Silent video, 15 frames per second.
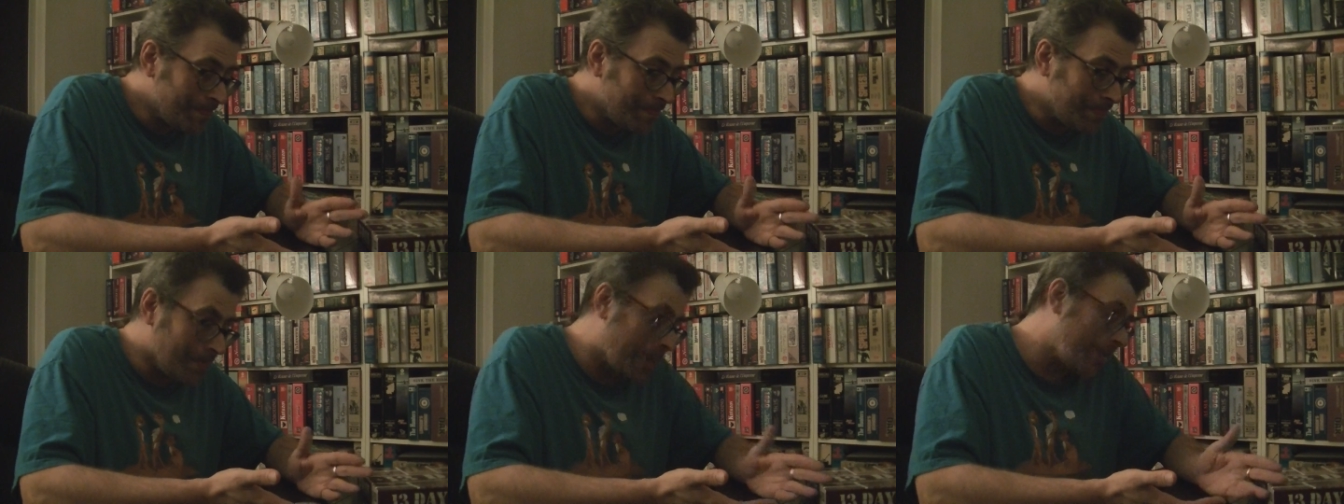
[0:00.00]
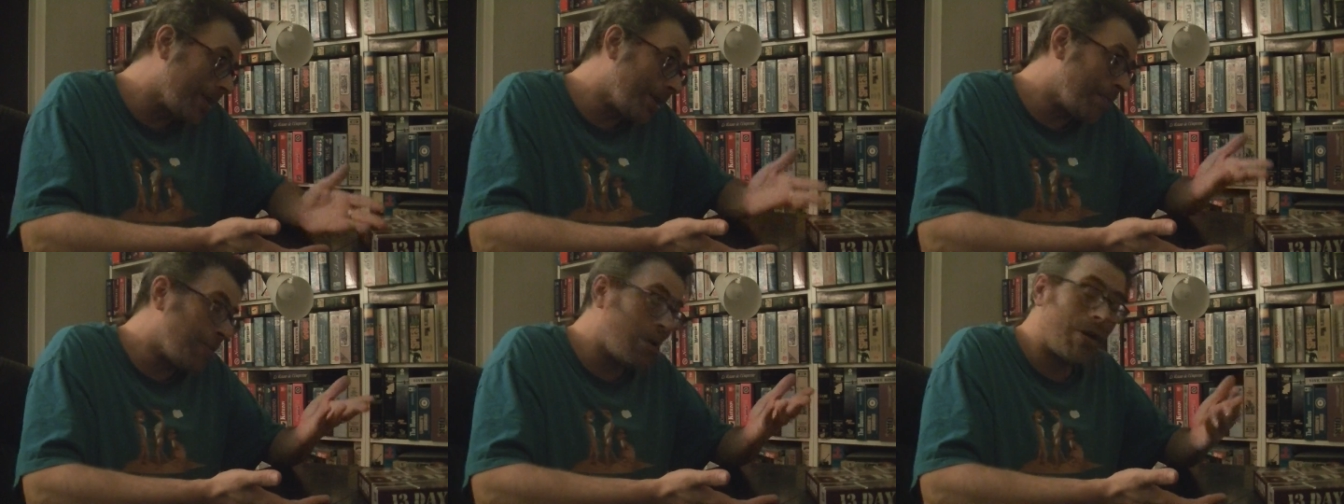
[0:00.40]
you can
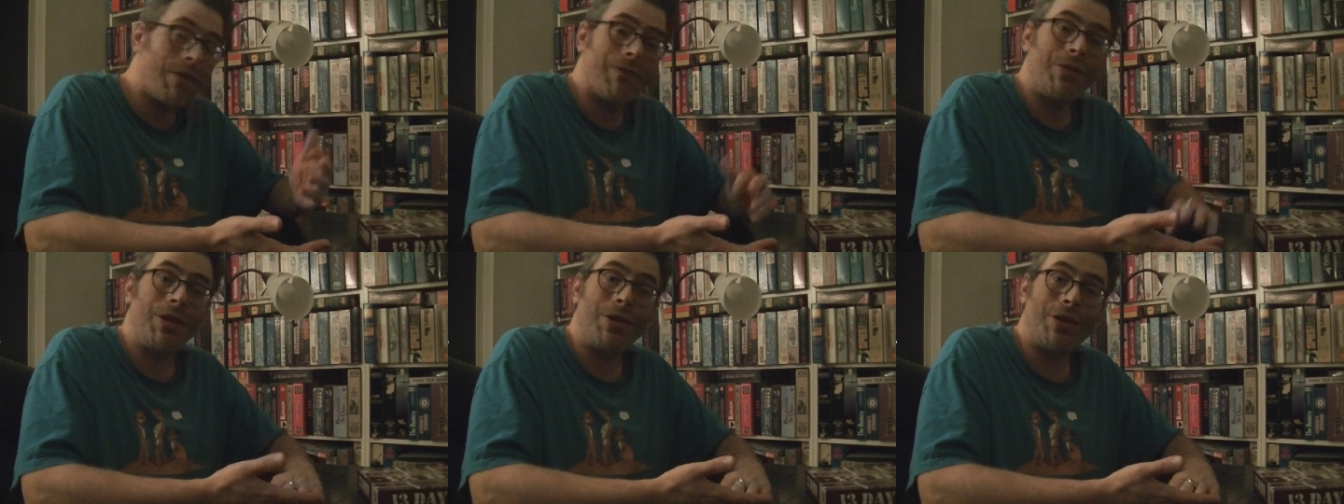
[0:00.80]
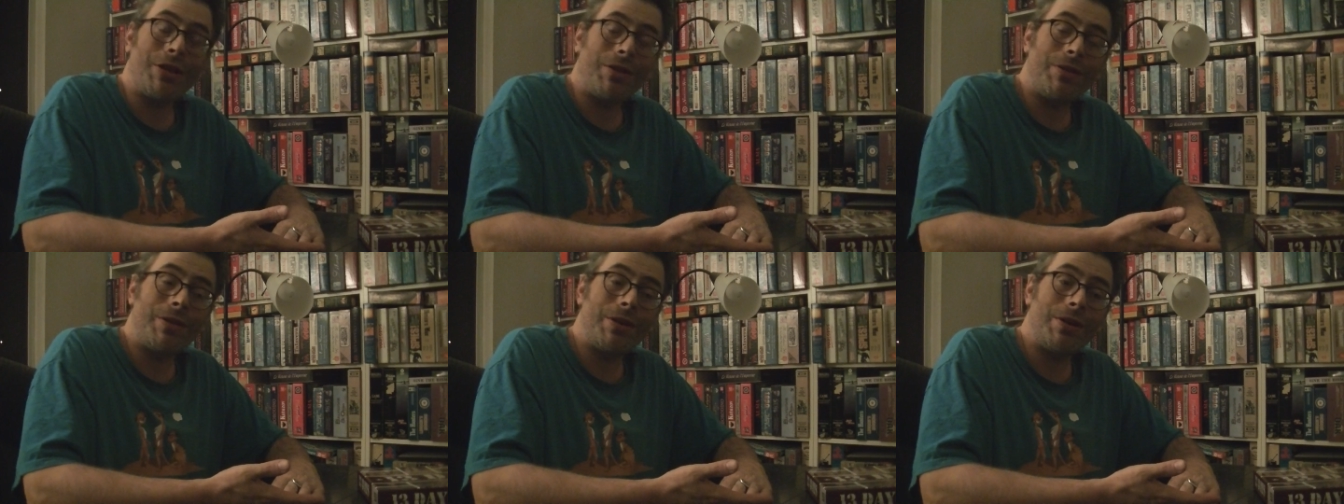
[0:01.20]
get more of these
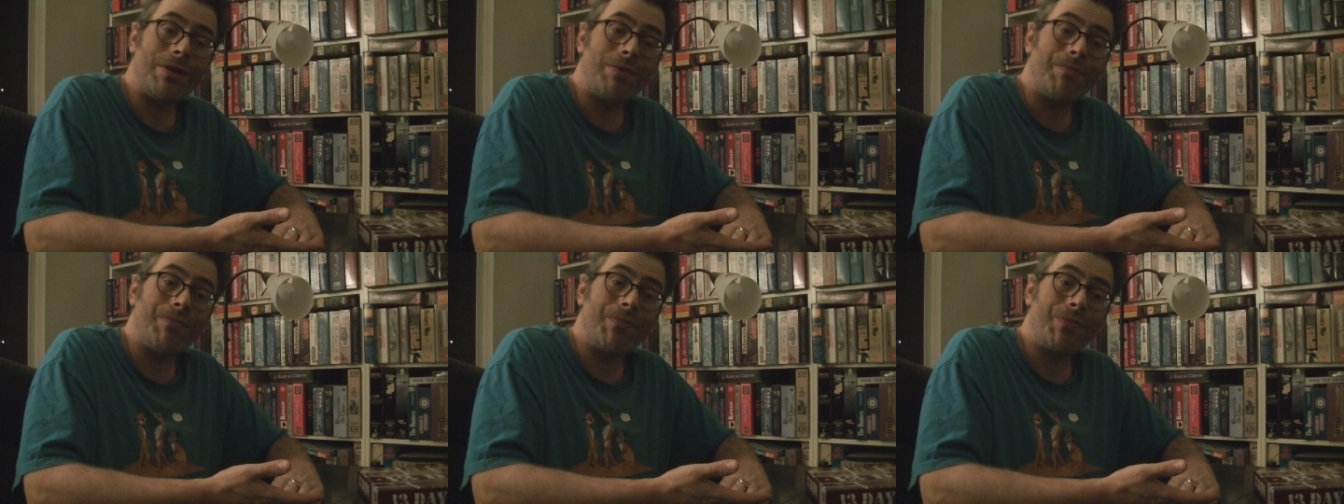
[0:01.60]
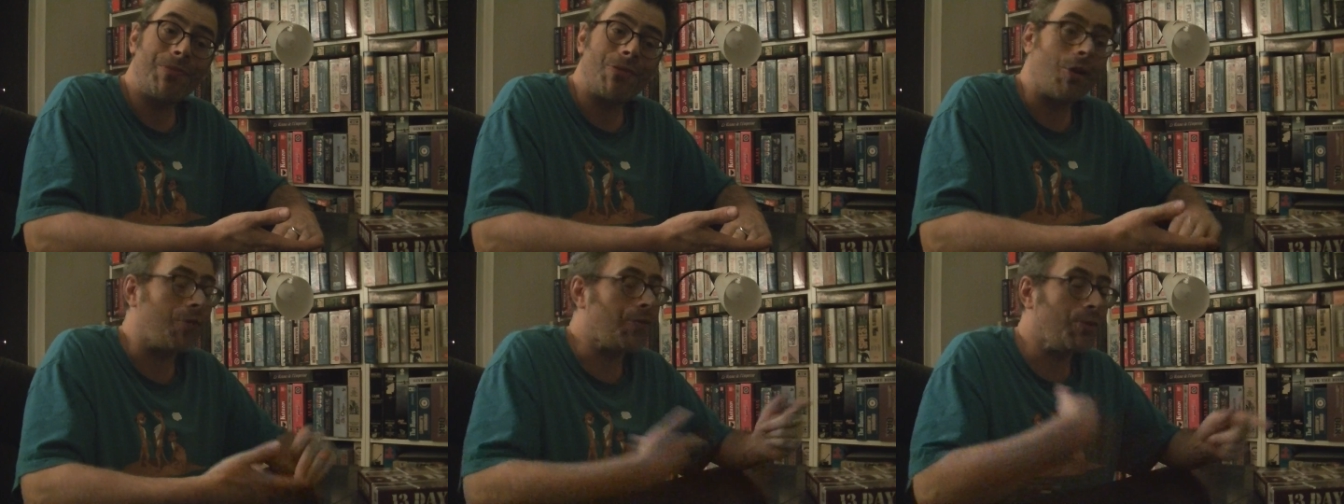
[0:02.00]
in too
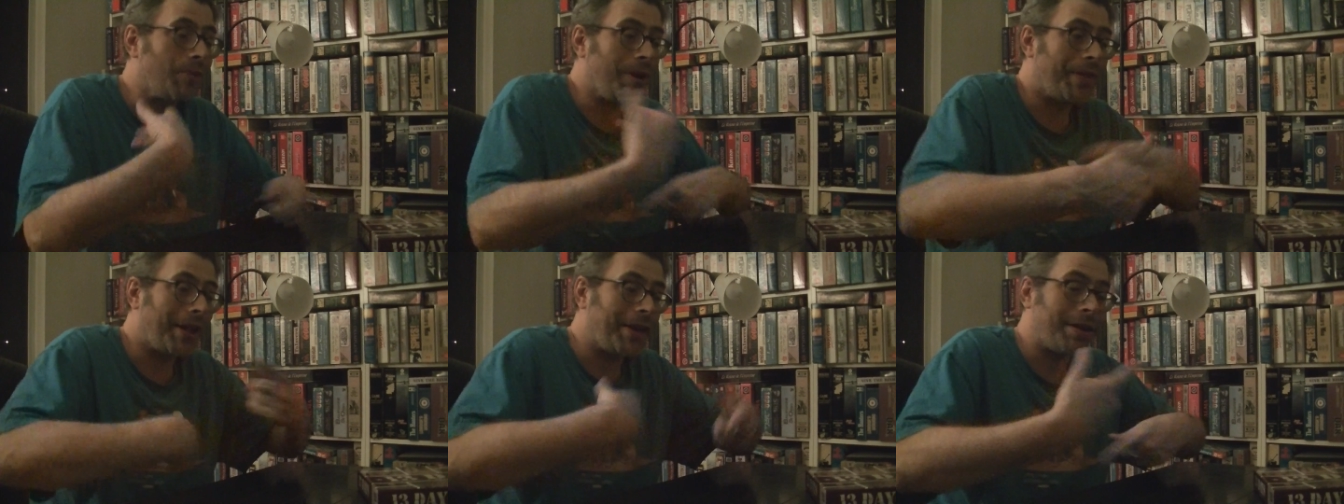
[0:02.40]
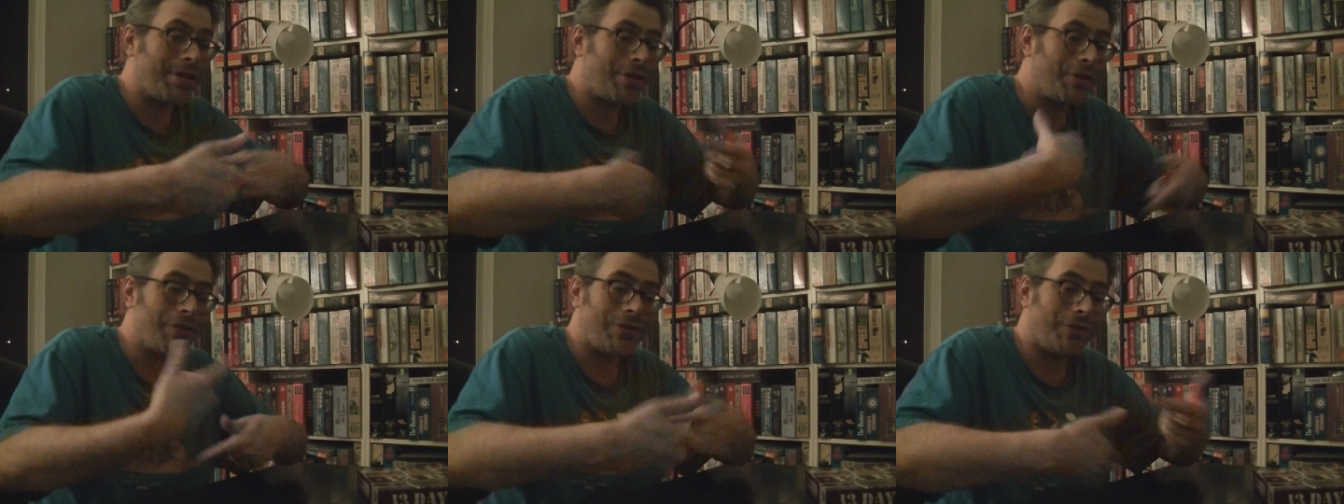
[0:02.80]
so if you want that
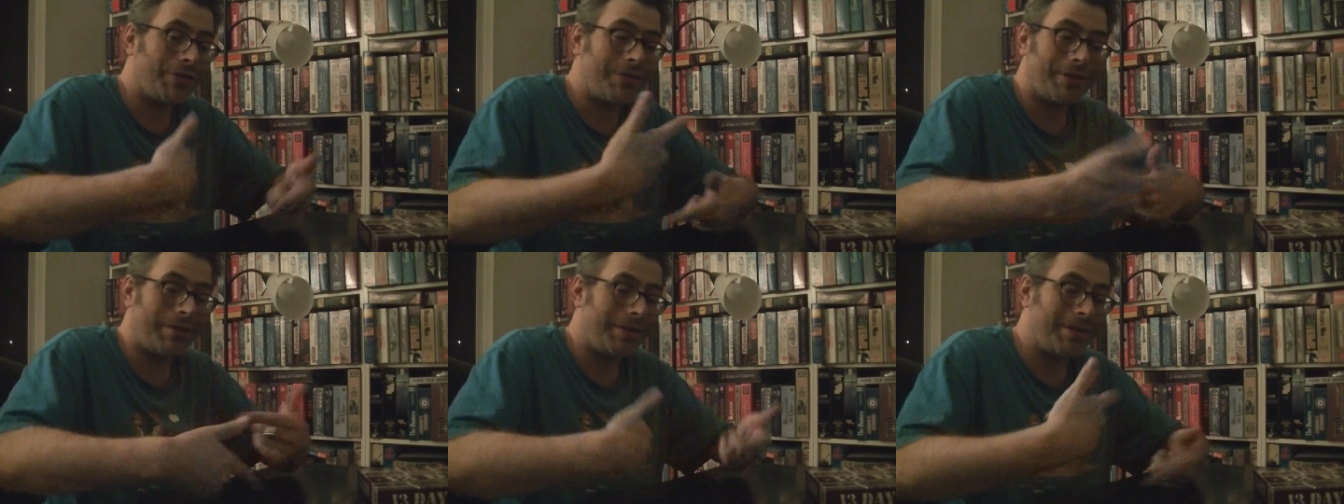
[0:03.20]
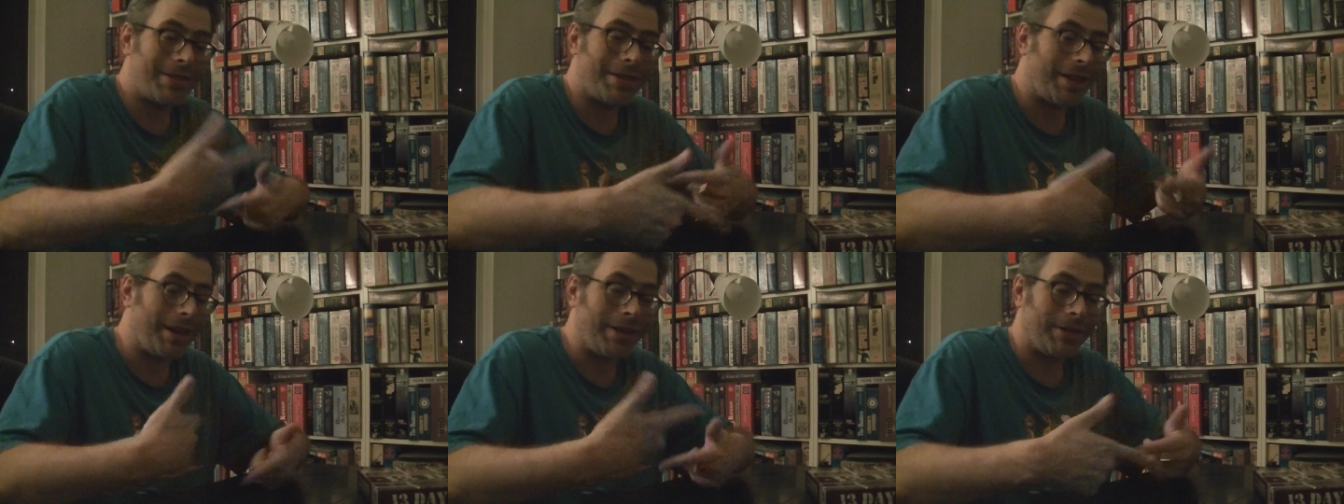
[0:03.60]
decision
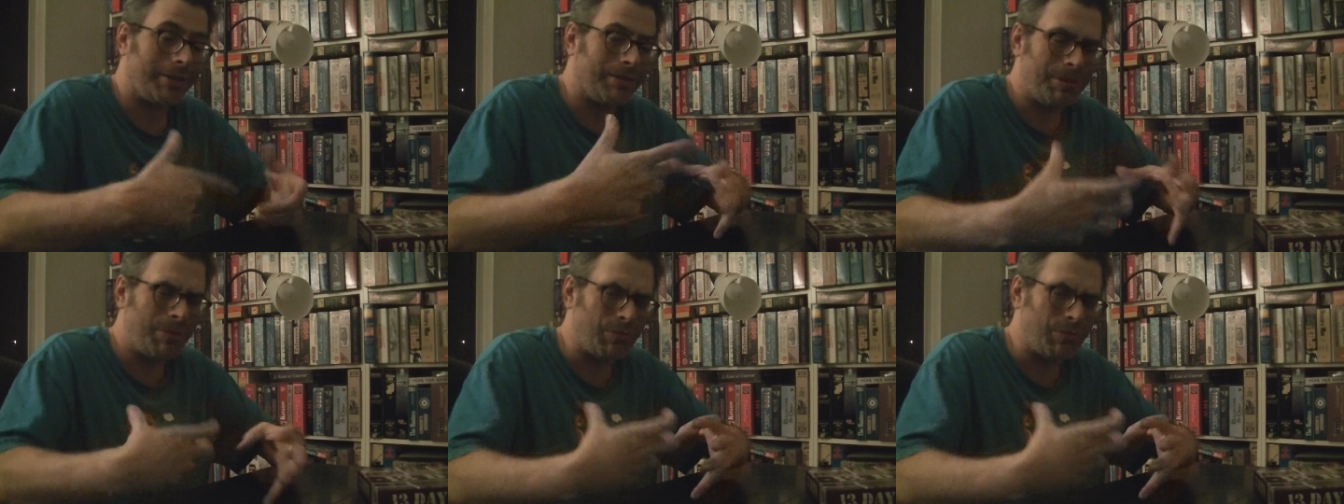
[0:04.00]
cycle to be